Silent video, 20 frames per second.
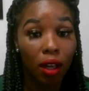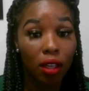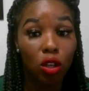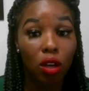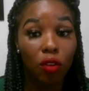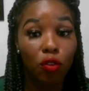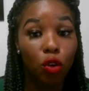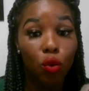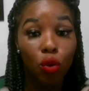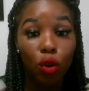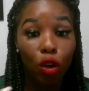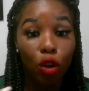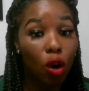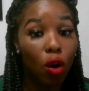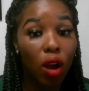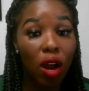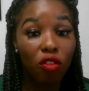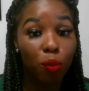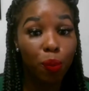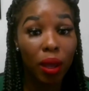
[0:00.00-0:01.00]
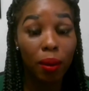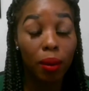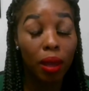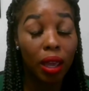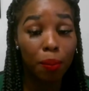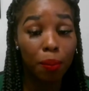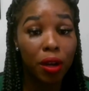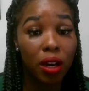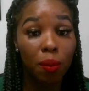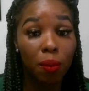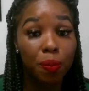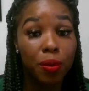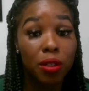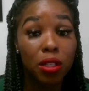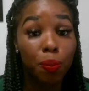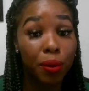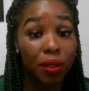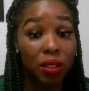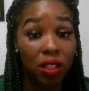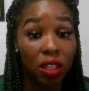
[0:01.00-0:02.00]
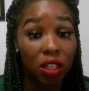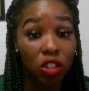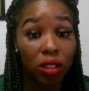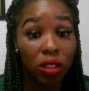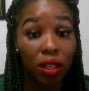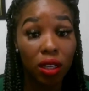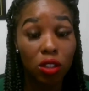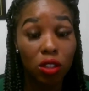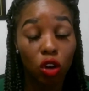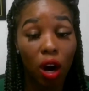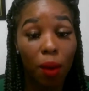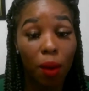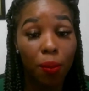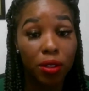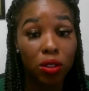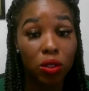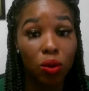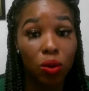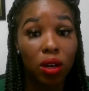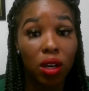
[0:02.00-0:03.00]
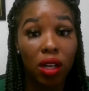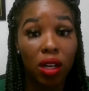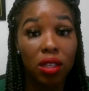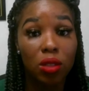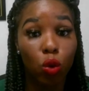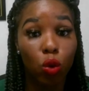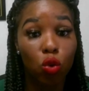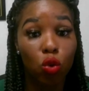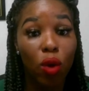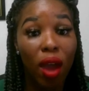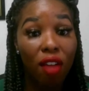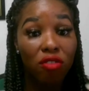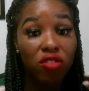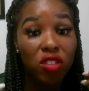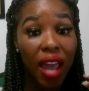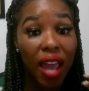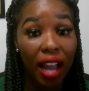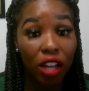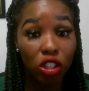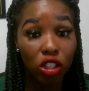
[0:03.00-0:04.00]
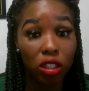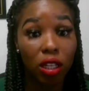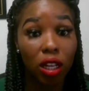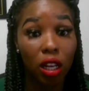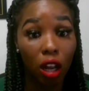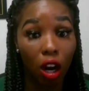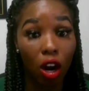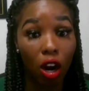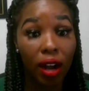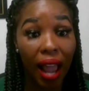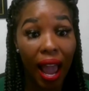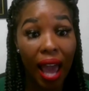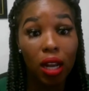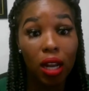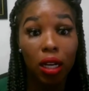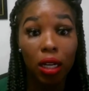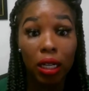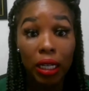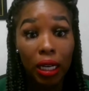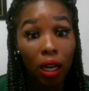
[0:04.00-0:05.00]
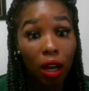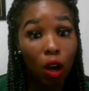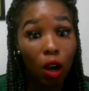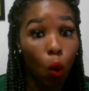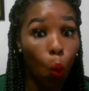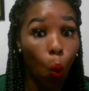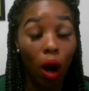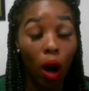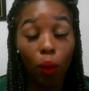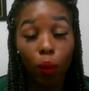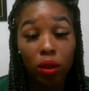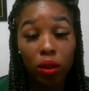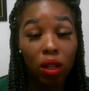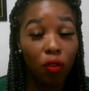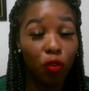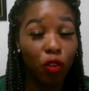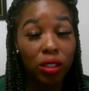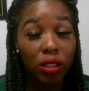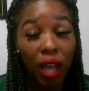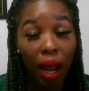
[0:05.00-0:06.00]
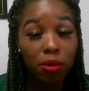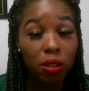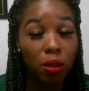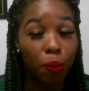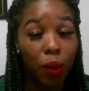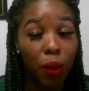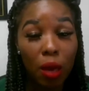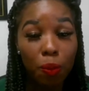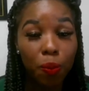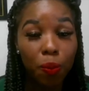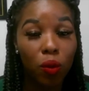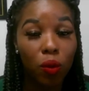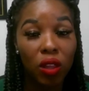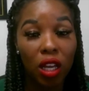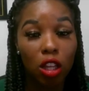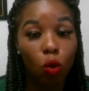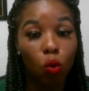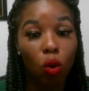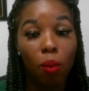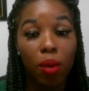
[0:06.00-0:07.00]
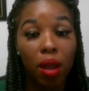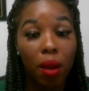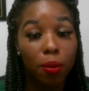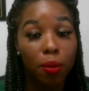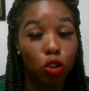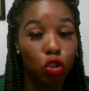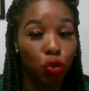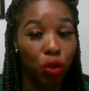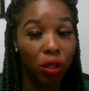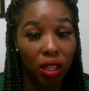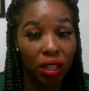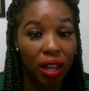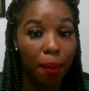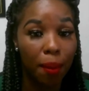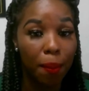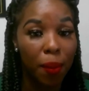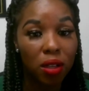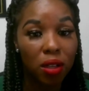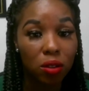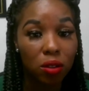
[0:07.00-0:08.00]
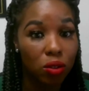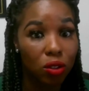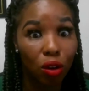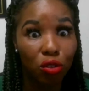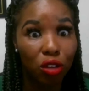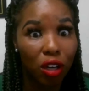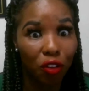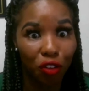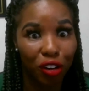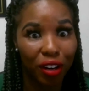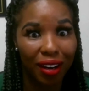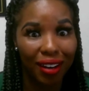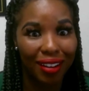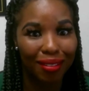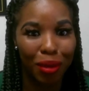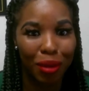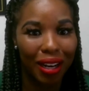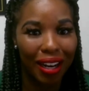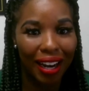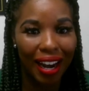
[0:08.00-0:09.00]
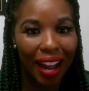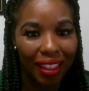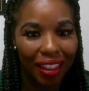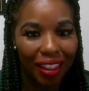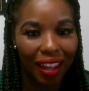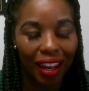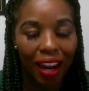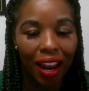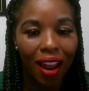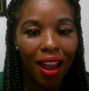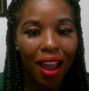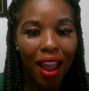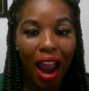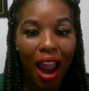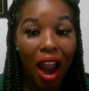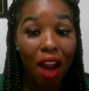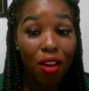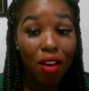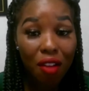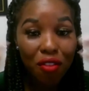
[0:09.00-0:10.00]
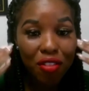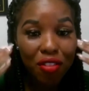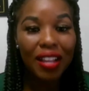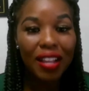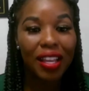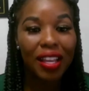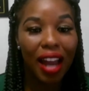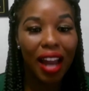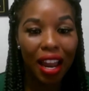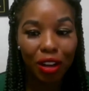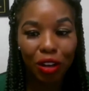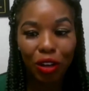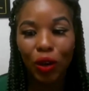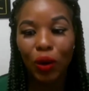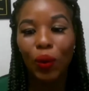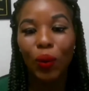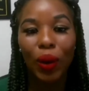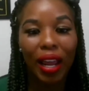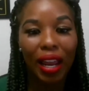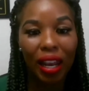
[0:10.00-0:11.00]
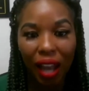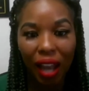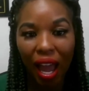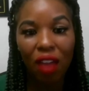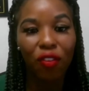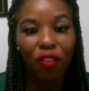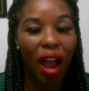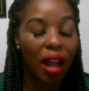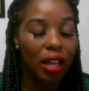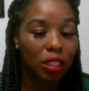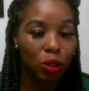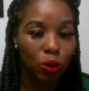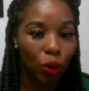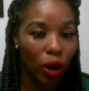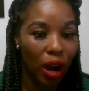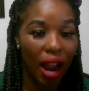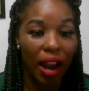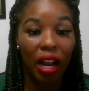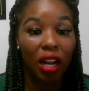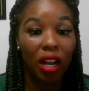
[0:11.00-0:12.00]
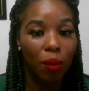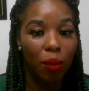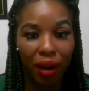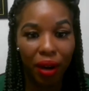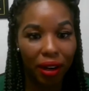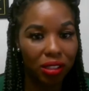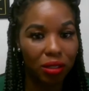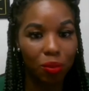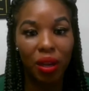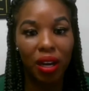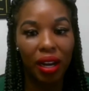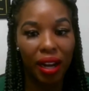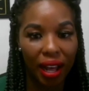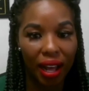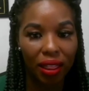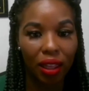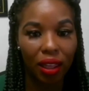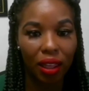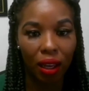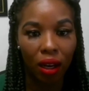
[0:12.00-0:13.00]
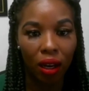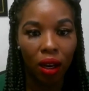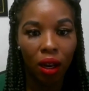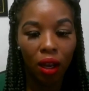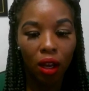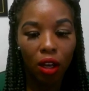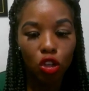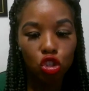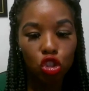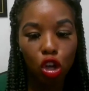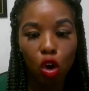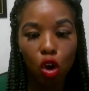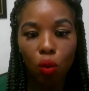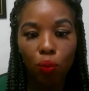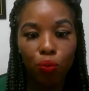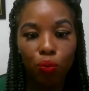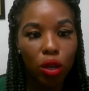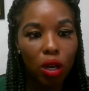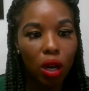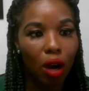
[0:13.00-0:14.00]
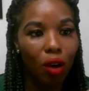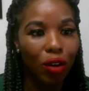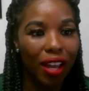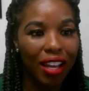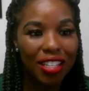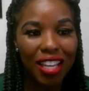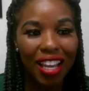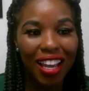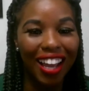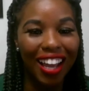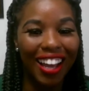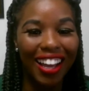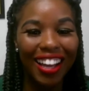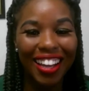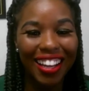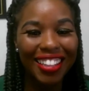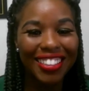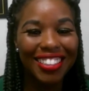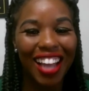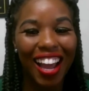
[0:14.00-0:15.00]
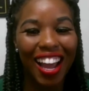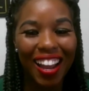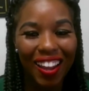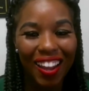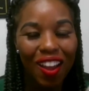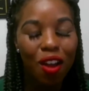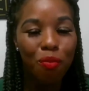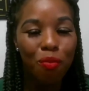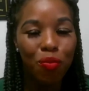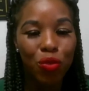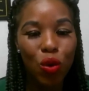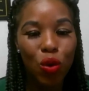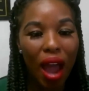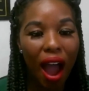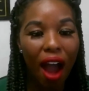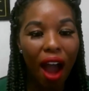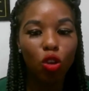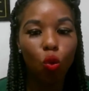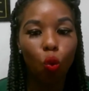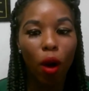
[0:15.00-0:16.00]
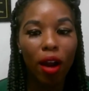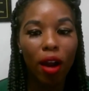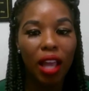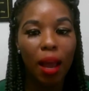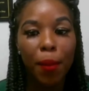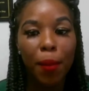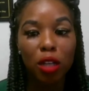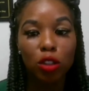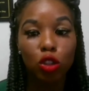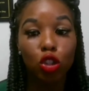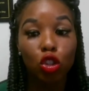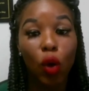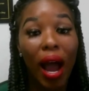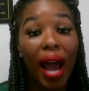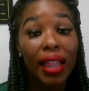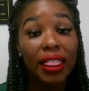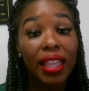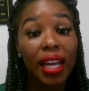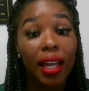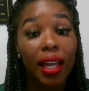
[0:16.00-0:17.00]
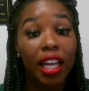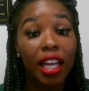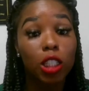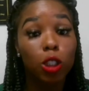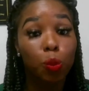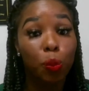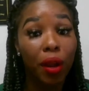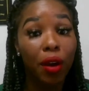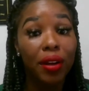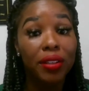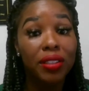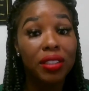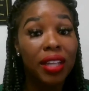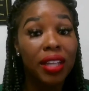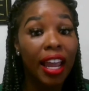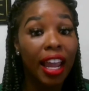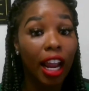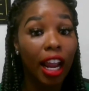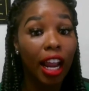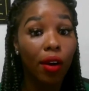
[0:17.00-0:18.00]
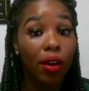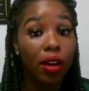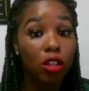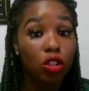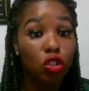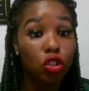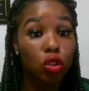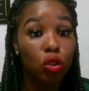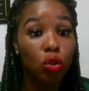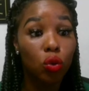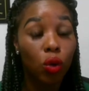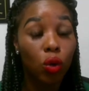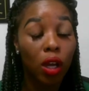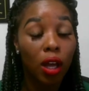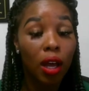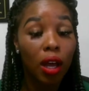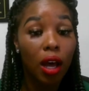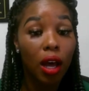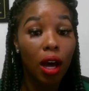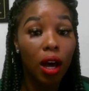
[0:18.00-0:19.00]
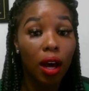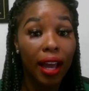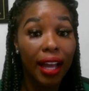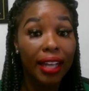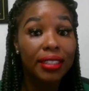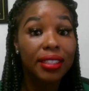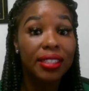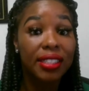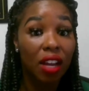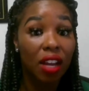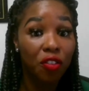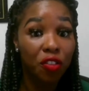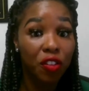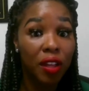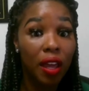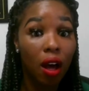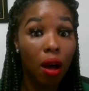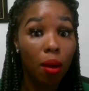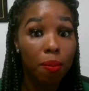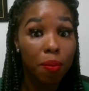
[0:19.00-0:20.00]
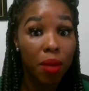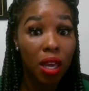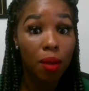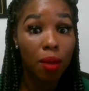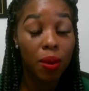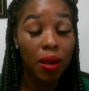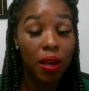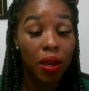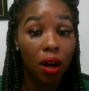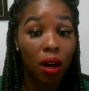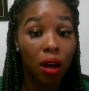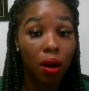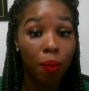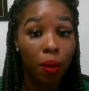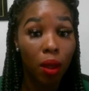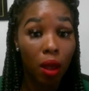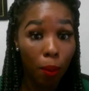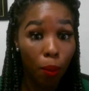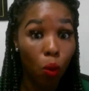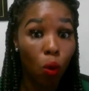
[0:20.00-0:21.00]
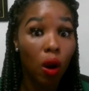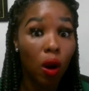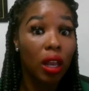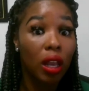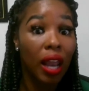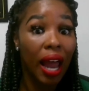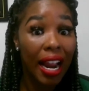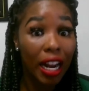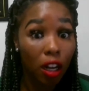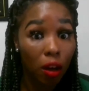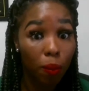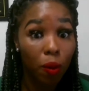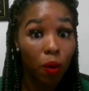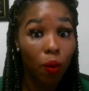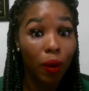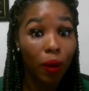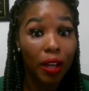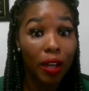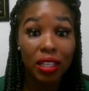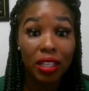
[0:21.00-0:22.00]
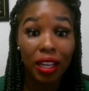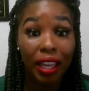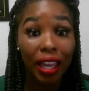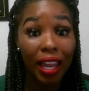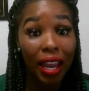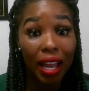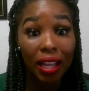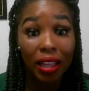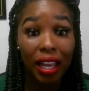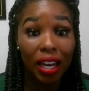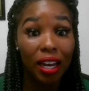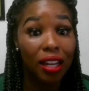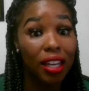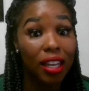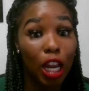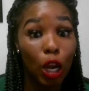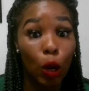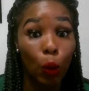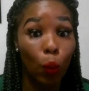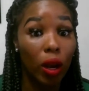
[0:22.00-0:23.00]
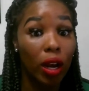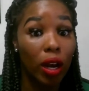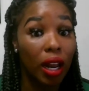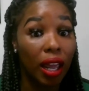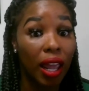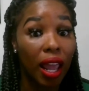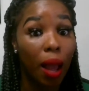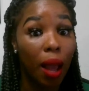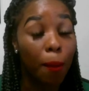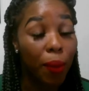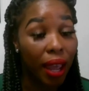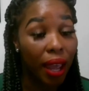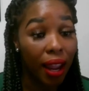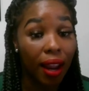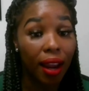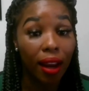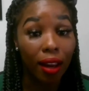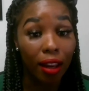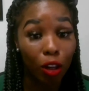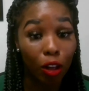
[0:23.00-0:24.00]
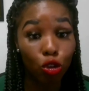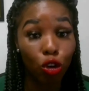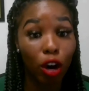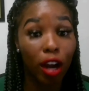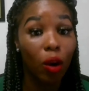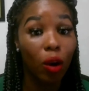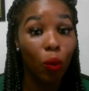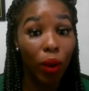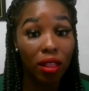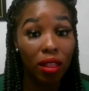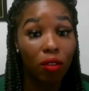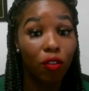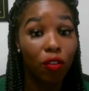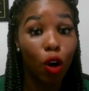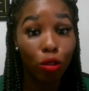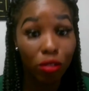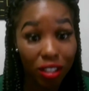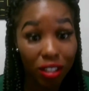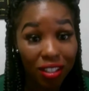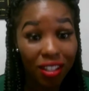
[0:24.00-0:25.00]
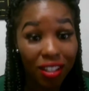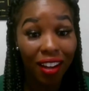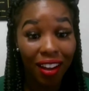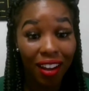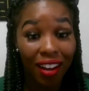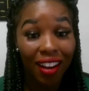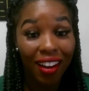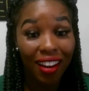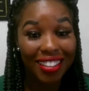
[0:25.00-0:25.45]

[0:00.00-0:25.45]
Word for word: So if you you don't ever be, get put into positions or opportunities where you have to actually learn how to work with mm-hmm. different types of people, then you want to be able to strengthen that muscle. It's no different than being an athlete. Everything that I do in life, I swear I can compare it to being an athlete. So you know, it's it's like you have to work that muscle. So I think experience in that area too uh, has definitely helped me become more likable because at the, at the end of the day, you're running a campaign, you're trying to win the votes.